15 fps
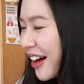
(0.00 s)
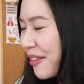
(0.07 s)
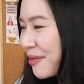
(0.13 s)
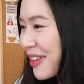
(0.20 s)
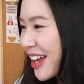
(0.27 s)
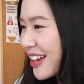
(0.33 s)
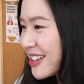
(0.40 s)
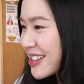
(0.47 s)

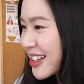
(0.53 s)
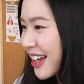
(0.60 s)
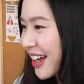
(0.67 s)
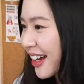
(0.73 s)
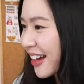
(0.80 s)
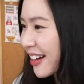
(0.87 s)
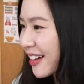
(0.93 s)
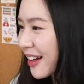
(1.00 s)

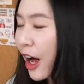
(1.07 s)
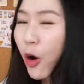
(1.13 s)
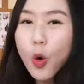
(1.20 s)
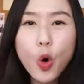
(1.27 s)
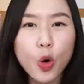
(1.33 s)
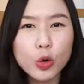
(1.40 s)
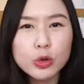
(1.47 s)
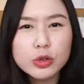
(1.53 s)
amazing how
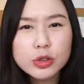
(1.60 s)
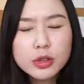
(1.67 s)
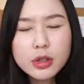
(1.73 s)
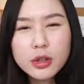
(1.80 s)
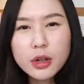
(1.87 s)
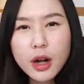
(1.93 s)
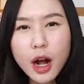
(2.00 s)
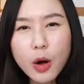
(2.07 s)
old
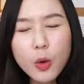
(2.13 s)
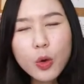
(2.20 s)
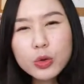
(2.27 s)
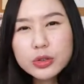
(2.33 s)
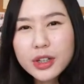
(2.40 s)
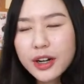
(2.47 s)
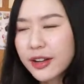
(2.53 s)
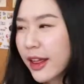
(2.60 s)

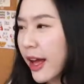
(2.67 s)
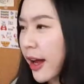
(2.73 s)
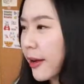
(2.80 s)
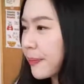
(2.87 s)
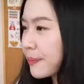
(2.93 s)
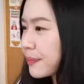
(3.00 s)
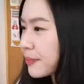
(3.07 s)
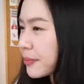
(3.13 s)
are they
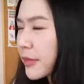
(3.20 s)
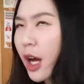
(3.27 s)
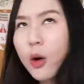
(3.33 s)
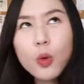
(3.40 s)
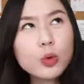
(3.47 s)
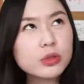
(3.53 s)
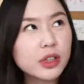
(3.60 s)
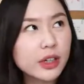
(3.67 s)

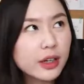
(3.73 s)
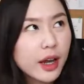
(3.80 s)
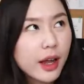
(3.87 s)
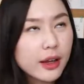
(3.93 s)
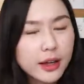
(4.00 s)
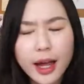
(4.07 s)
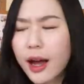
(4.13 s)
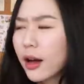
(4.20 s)

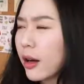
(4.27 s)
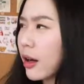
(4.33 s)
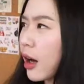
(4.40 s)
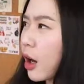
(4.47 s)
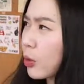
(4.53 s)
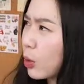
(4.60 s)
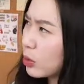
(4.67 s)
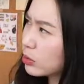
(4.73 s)
yeah
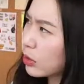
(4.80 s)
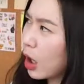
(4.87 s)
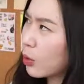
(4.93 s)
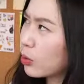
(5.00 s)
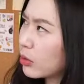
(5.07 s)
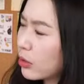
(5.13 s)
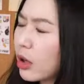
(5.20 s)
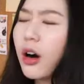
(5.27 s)
how
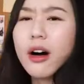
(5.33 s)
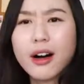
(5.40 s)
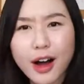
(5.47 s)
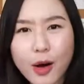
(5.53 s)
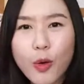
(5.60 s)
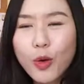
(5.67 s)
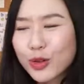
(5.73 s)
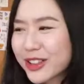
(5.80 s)

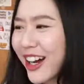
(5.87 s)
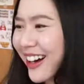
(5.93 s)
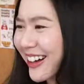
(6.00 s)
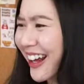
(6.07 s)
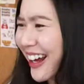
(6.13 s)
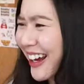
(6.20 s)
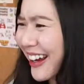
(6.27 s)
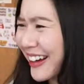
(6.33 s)
old are
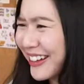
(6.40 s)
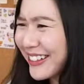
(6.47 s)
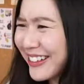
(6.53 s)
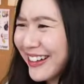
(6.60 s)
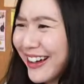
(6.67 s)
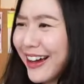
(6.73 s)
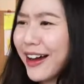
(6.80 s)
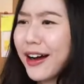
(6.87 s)
they
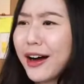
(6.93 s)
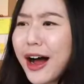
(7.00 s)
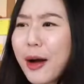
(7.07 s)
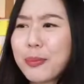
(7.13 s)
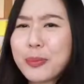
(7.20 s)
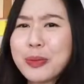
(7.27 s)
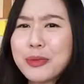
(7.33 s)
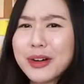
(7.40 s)

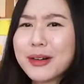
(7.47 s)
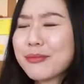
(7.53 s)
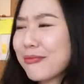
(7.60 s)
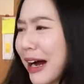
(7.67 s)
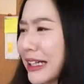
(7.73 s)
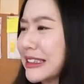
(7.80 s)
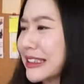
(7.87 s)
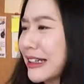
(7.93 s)
I'm
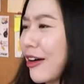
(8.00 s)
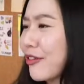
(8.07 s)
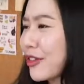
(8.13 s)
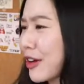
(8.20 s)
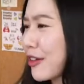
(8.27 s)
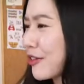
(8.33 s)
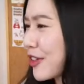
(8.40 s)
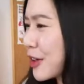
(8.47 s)
myself
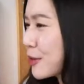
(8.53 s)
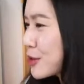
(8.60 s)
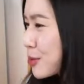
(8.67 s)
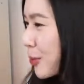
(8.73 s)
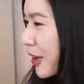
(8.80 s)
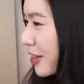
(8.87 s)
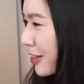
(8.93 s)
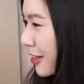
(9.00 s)
confused
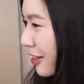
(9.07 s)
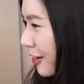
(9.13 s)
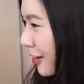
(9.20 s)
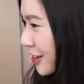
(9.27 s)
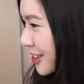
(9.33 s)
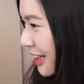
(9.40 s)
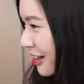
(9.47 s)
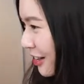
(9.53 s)
with the
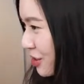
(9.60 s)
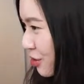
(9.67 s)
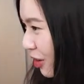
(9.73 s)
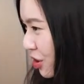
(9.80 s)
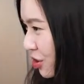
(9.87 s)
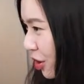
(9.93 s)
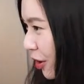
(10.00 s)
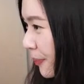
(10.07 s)
sentence
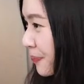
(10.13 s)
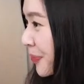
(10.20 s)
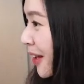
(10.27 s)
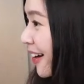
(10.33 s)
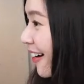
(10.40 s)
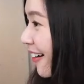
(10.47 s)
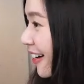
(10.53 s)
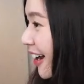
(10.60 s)
structure
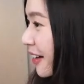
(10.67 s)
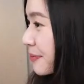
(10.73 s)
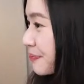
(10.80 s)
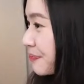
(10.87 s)
okay